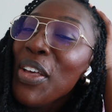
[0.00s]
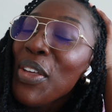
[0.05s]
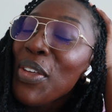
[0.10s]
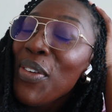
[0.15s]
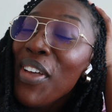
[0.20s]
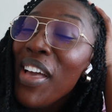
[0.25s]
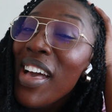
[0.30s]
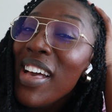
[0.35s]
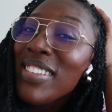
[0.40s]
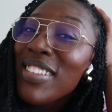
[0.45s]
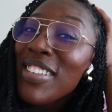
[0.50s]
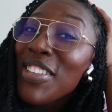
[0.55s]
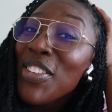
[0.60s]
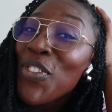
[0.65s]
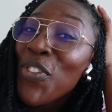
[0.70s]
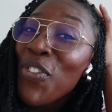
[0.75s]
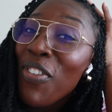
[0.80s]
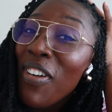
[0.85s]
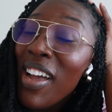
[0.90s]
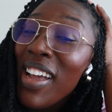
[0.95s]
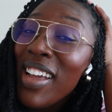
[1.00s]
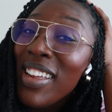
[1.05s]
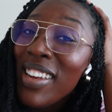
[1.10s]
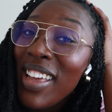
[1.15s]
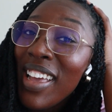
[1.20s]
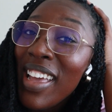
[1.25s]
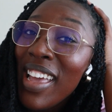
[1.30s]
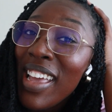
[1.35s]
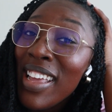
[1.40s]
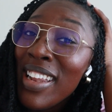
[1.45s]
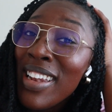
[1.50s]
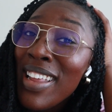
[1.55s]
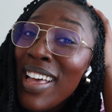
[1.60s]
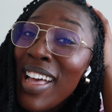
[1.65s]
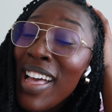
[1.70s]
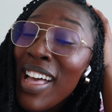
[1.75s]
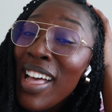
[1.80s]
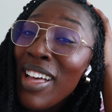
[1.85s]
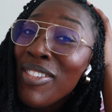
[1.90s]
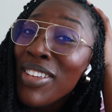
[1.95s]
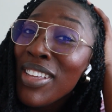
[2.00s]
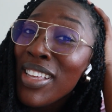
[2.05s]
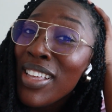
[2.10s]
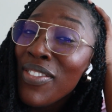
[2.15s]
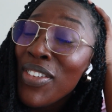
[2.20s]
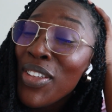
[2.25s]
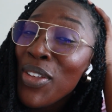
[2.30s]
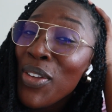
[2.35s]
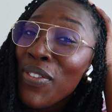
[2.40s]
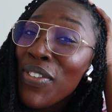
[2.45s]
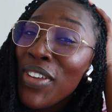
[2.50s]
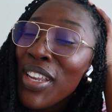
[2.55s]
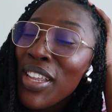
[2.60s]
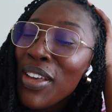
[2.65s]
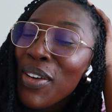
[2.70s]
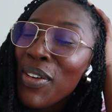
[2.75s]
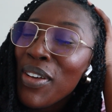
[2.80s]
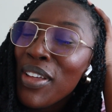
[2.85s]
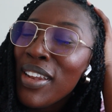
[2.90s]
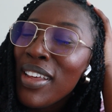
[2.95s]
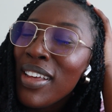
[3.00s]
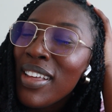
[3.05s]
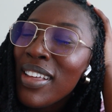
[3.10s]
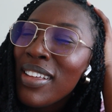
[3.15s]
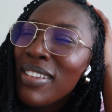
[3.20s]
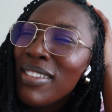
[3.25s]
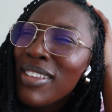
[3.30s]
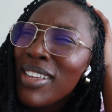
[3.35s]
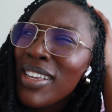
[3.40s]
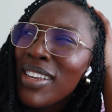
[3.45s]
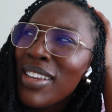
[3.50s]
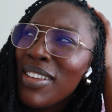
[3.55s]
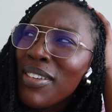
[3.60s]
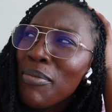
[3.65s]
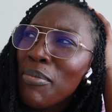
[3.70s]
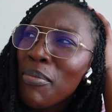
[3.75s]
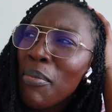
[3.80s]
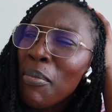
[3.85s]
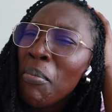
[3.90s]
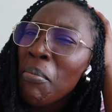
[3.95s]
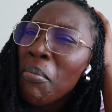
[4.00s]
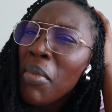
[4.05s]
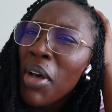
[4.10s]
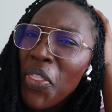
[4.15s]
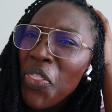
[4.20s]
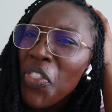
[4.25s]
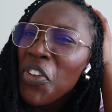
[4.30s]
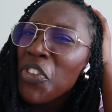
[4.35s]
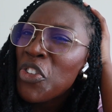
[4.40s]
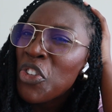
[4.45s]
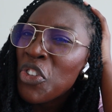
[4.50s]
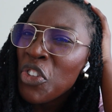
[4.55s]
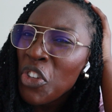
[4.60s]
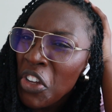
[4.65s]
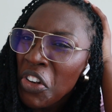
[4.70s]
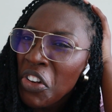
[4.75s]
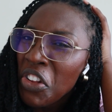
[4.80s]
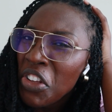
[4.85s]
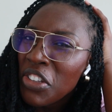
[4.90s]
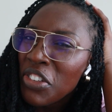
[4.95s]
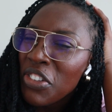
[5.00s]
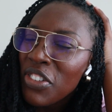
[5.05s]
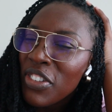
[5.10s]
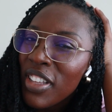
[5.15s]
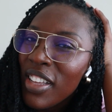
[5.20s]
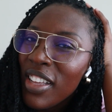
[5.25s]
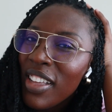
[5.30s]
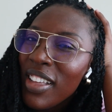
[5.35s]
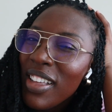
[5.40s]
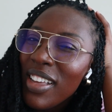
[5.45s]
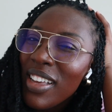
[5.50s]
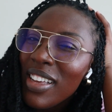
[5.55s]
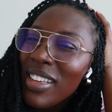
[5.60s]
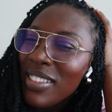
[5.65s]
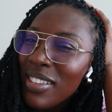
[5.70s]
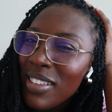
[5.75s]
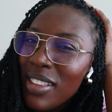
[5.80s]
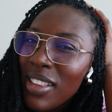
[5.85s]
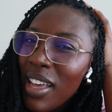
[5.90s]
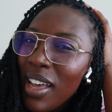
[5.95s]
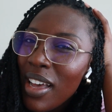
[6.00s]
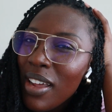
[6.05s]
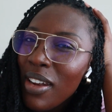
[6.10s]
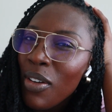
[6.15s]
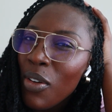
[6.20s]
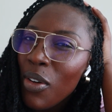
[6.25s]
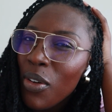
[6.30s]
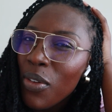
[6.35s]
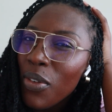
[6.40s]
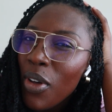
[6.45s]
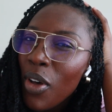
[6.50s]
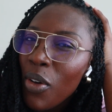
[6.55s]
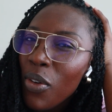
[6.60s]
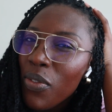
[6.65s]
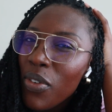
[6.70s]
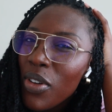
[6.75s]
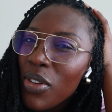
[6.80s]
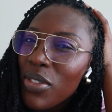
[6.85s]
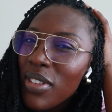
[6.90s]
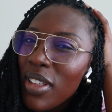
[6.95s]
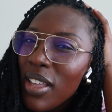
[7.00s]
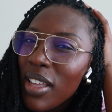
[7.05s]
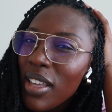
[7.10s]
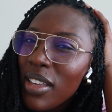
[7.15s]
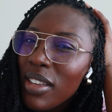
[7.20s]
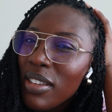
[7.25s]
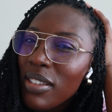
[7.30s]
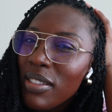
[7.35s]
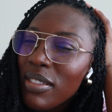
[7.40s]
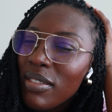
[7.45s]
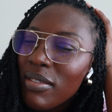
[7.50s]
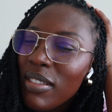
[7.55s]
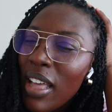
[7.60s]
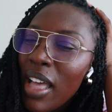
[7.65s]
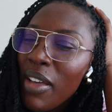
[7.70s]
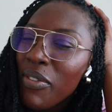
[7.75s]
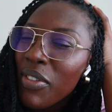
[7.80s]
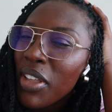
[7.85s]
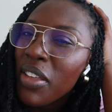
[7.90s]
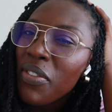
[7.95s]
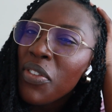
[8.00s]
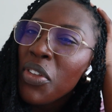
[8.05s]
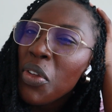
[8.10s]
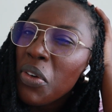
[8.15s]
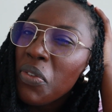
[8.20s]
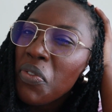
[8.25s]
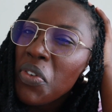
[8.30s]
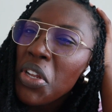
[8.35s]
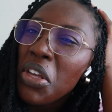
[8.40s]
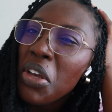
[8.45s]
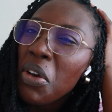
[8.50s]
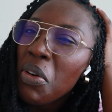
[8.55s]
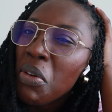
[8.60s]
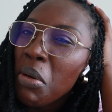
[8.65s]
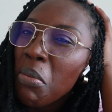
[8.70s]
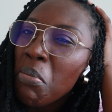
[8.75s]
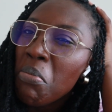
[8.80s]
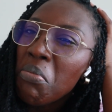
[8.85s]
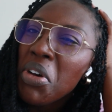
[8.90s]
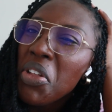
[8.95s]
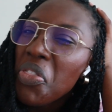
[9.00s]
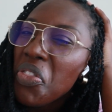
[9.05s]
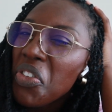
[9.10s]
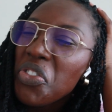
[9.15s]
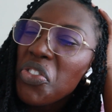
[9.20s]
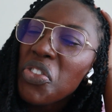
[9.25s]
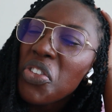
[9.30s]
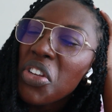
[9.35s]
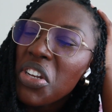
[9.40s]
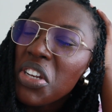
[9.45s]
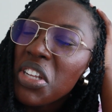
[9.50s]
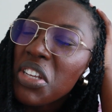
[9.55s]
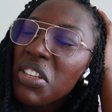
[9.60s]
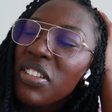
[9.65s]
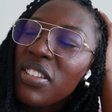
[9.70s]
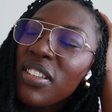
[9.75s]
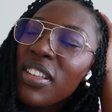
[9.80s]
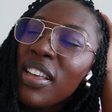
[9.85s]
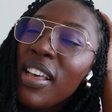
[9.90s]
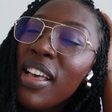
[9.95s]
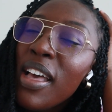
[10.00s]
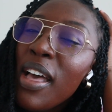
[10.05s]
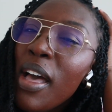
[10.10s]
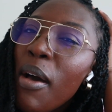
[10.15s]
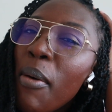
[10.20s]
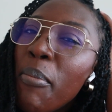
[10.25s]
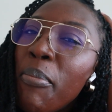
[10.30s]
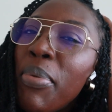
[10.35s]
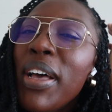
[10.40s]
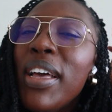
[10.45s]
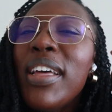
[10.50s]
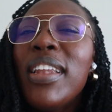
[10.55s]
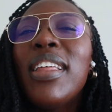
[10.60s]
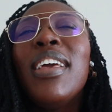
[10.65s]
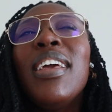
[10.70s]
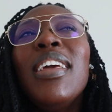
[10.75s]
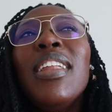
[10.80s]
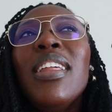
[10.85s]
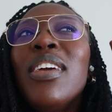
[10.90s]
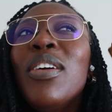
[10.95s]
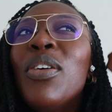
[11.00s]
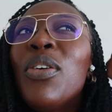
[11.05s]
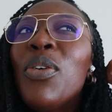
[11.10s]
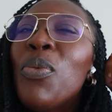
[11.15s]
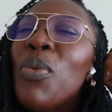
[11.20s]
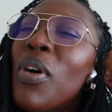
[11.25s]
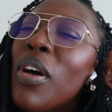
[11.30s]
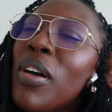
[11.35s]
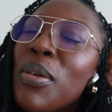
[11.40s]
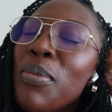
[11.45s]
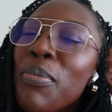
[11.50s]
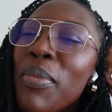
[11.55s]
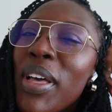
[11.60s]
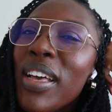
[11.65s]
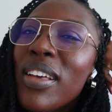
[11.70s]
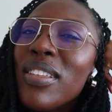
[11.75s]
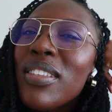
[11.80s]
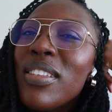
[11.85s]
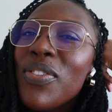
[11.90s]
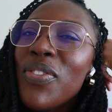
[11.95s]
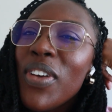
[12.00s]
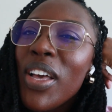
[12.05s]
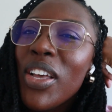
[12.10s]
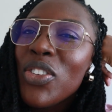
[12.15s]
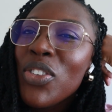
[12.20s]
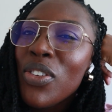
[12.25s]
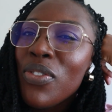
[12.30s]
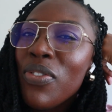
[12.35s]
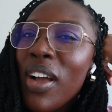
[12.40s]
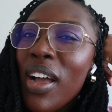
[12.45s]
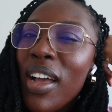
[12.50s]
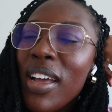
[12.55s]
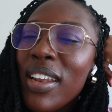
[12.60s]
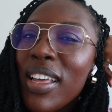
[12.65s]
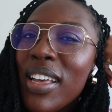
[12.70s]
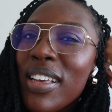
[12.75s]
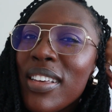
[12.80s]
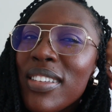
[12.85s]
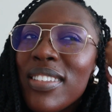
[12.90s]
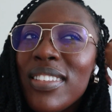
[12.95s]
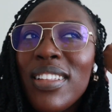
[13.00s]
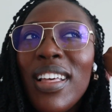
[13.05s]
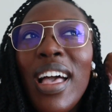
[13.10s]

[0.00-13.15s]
You guys, it's Friday, and I haven't given you a video in a month of Sundays. Isn't that how the whole old folks say it? I haven't given you a video in a month of Sundays. But anywho, welcome back to Fashion Fridays.